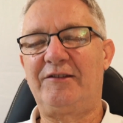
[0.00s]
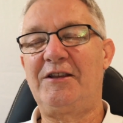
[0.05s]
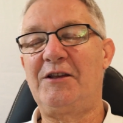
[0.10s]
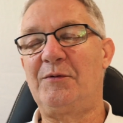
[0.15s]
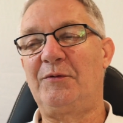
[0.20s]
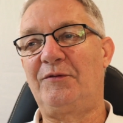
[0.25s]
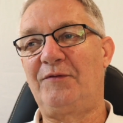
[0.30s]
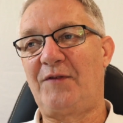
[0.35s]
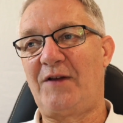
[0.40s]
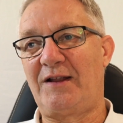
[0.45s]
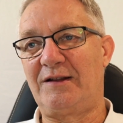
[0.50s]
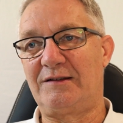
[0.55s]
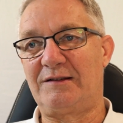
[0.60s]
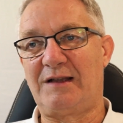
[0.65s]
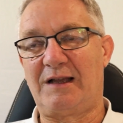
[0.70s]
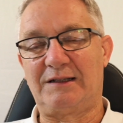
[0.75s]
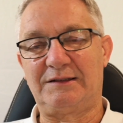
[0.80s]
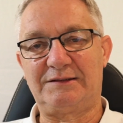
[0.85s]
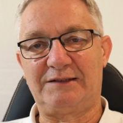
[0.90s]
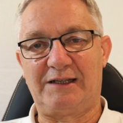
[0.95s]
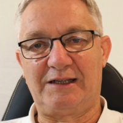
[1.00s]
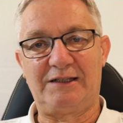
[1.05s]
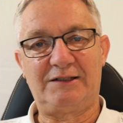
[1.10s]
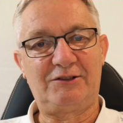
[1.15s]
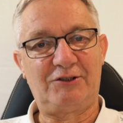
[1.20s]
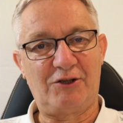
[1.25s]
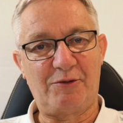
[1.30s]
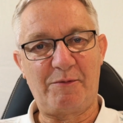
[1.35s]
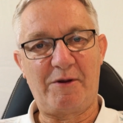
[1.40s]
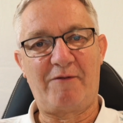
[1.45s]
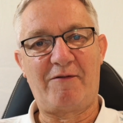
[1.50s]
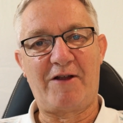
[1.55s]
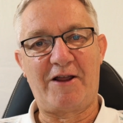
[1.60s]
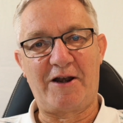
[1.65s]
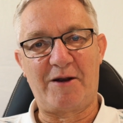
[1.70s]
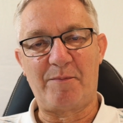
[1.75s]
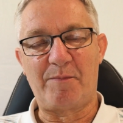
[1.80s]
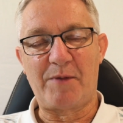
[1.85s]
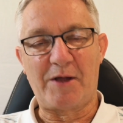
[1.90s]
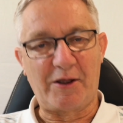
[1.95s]
It was fantastic. He took me
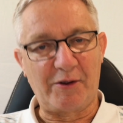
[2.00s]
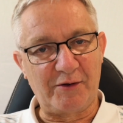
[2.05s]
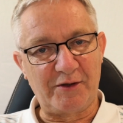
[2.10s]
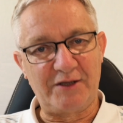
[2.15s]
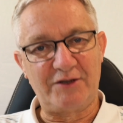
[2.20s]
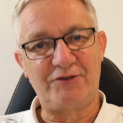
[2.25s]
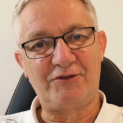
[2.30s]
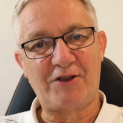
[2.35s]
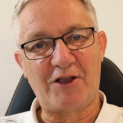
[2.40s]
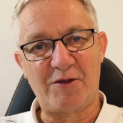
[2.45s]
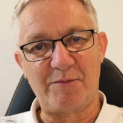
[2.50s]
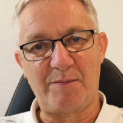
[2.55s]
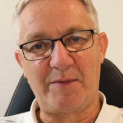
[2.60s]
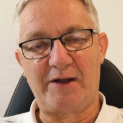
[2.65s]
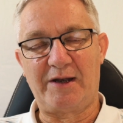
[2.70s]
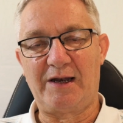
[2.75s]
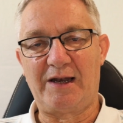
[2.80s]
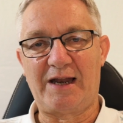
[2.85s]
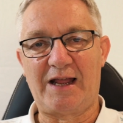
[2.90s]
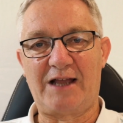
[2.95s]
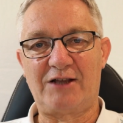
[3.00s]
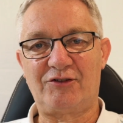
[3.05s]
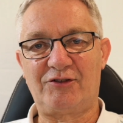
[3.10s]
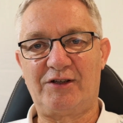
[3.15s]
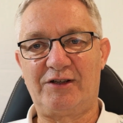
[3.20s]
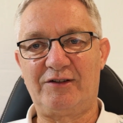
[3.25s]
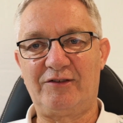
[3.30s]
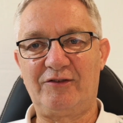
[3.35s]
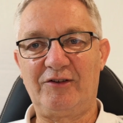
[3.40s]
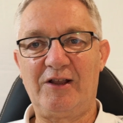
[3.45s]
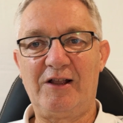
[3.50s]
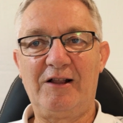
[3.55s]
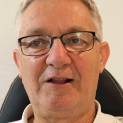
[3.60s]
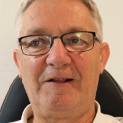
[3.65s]
around a boat, he showed me the lashings.